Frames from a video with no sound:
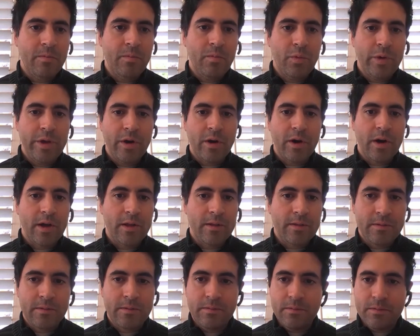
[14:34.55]
We are
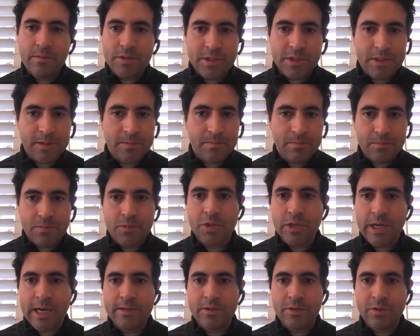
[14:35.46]
on just
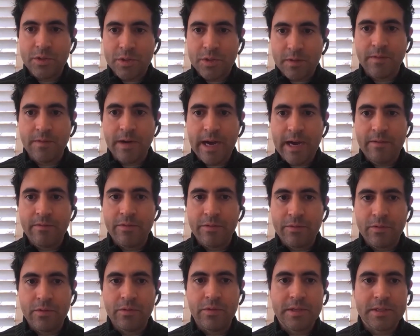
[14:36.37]
trying to survive
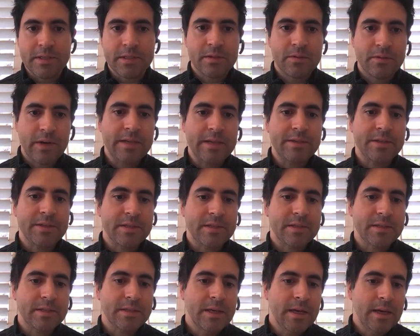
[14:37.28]
through this
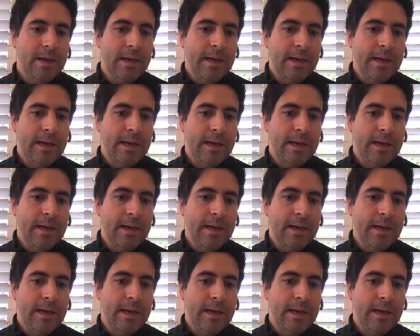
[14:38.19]
crisis.